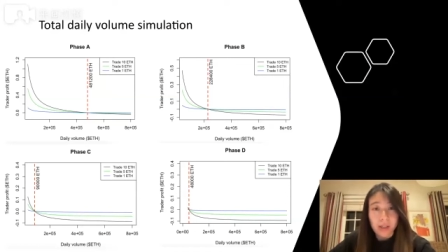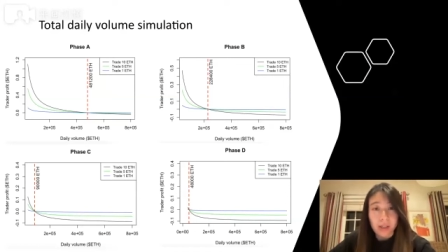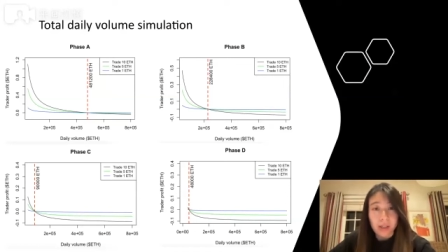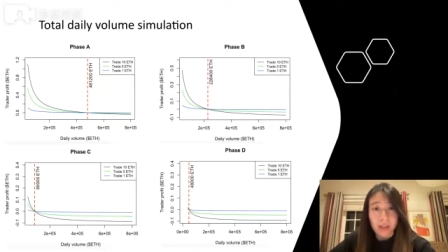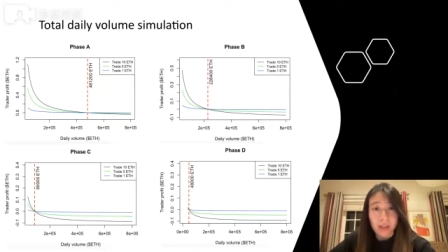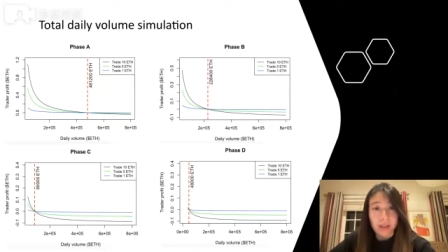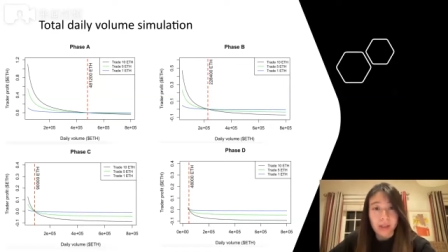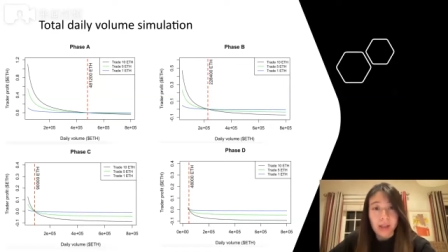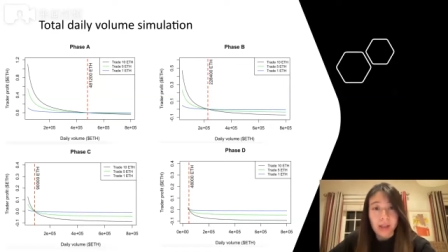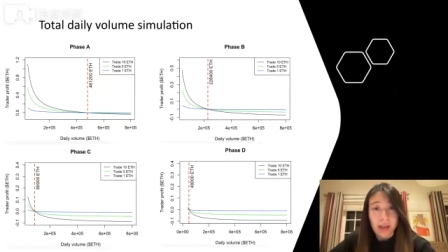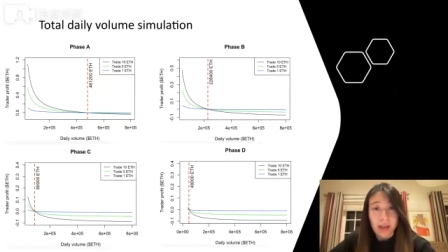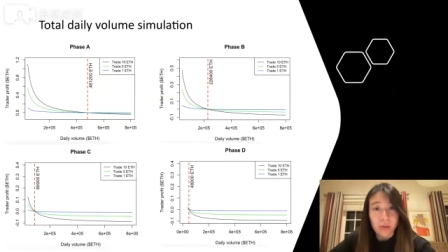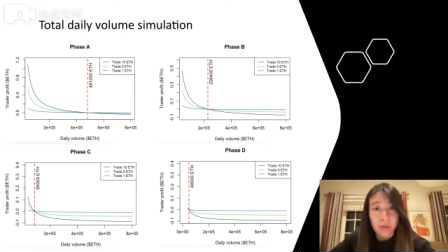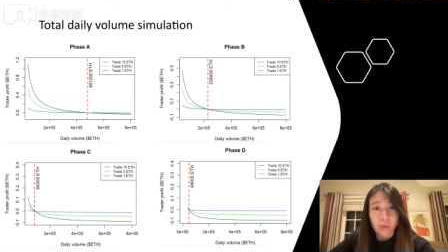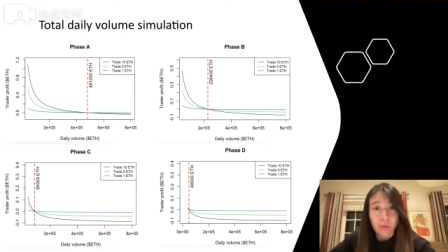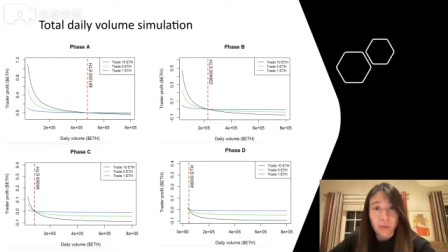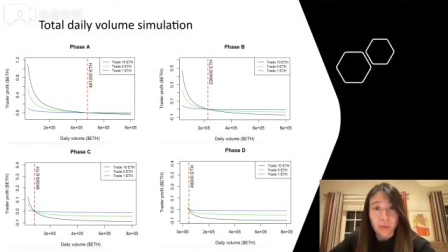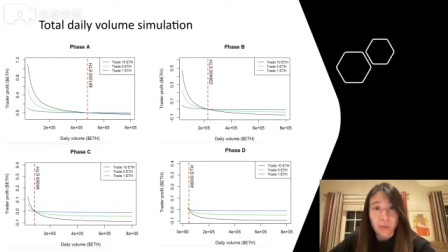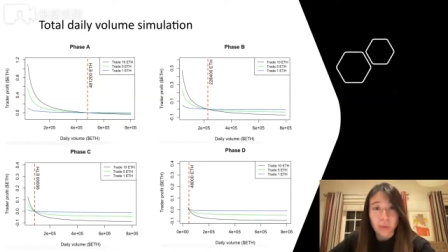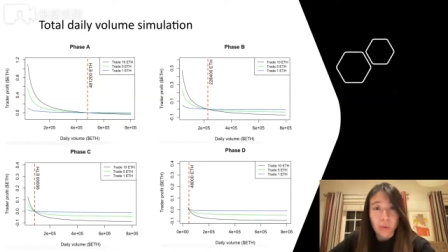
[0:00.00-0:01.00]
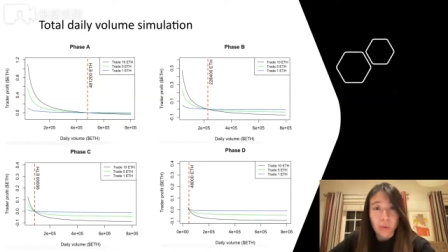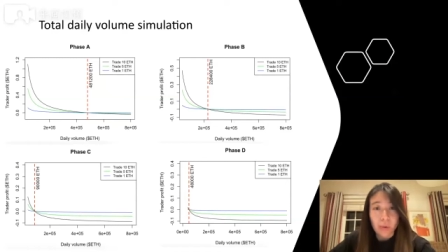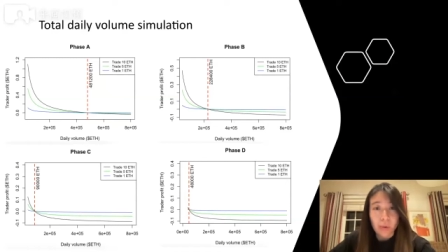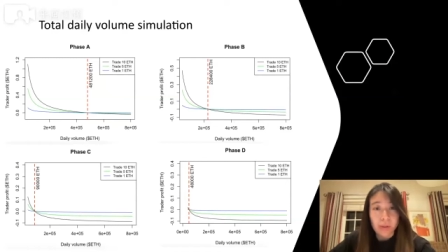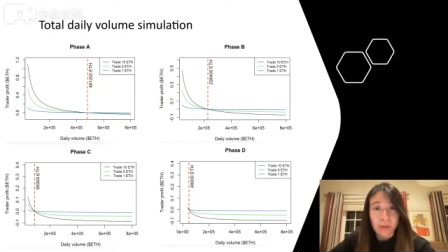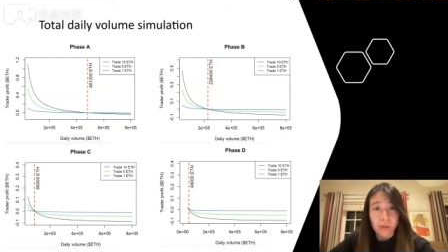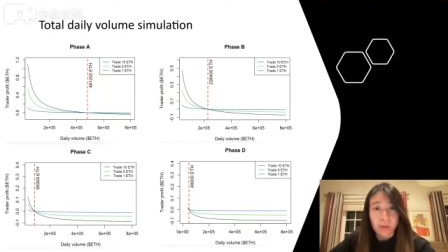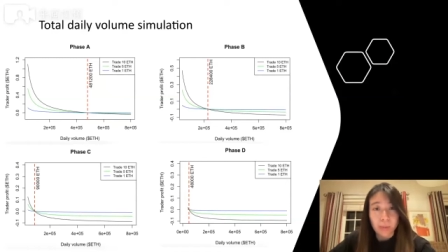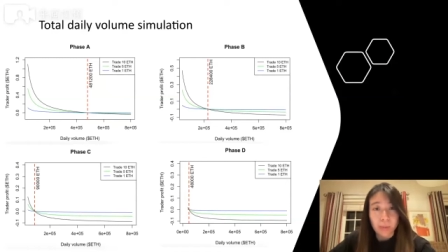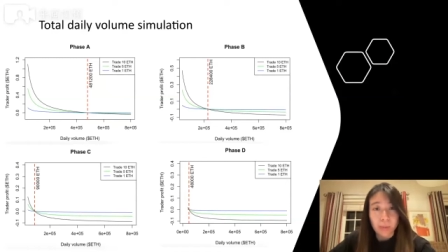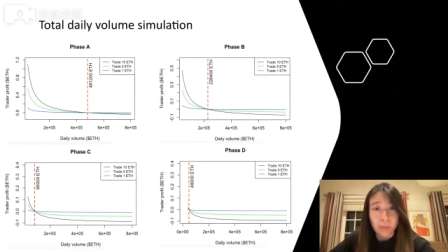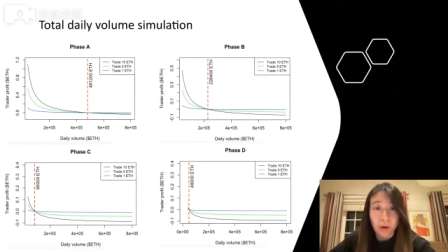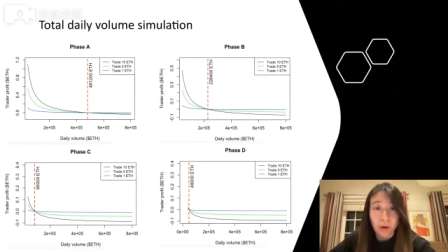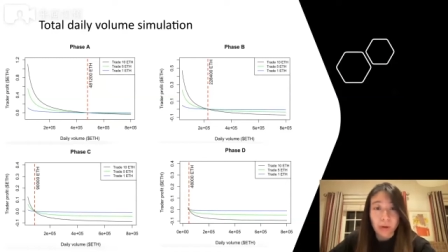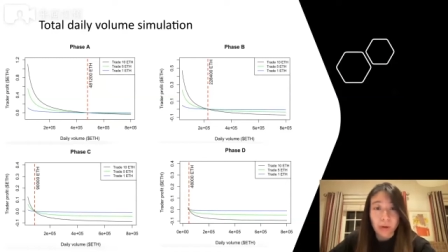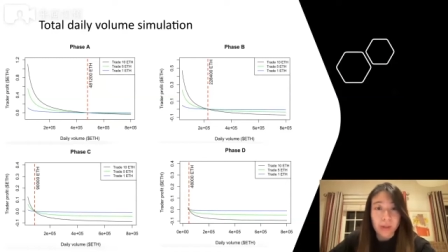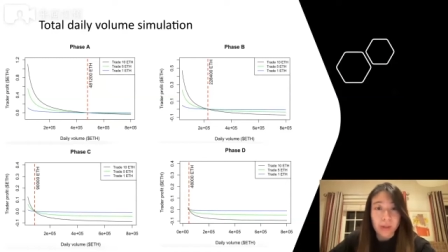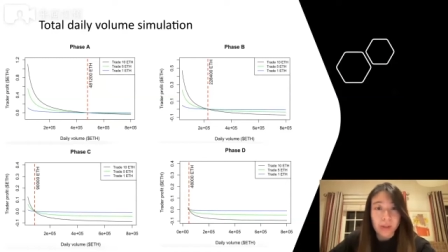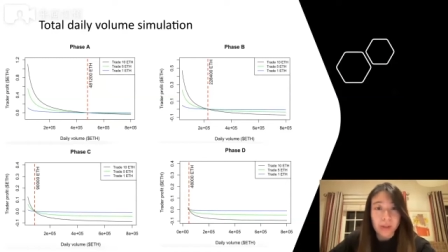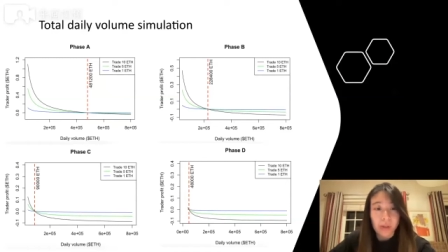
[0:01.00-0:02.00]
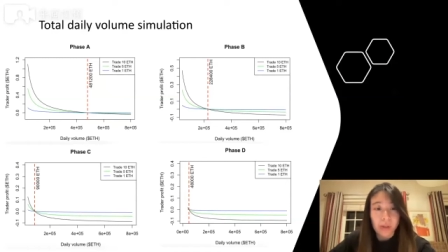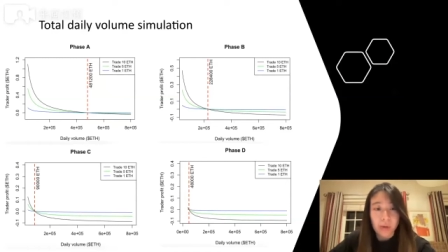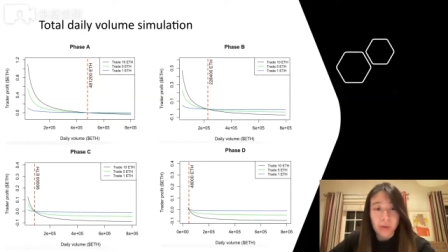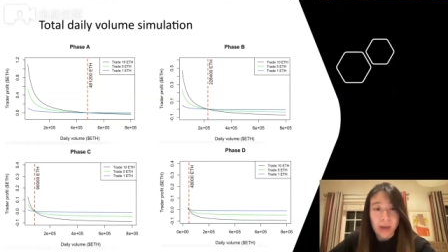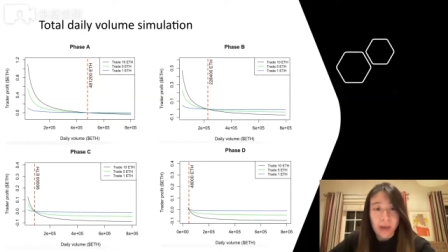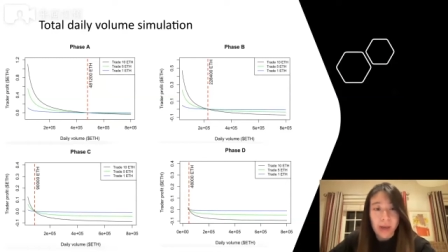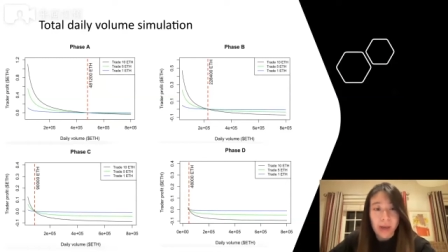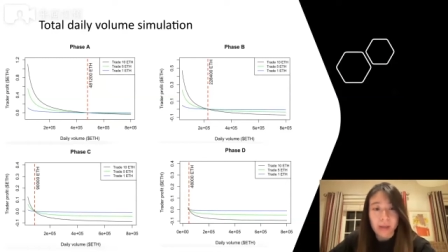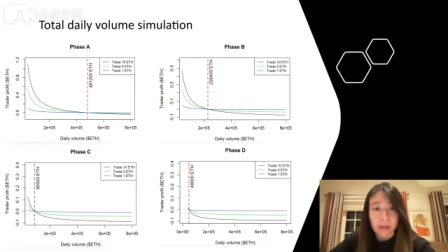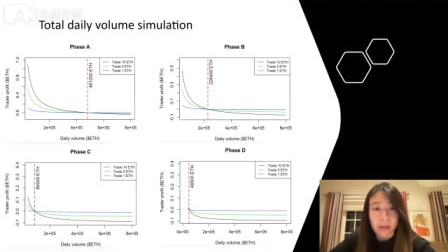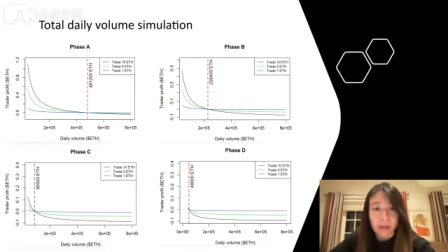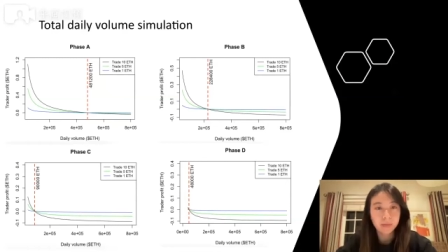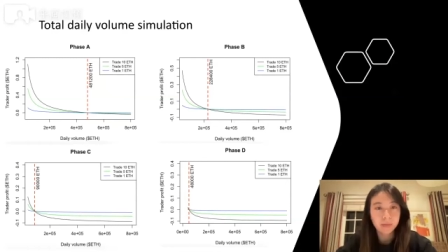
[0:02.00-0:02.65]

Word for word: the less rewards or profits you get.